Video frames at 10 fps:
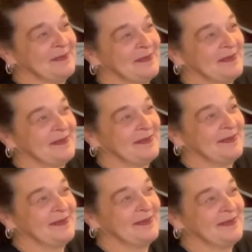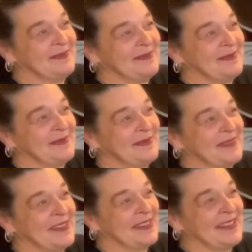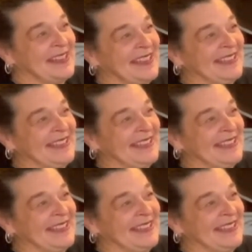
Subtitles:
The person shown says nothing.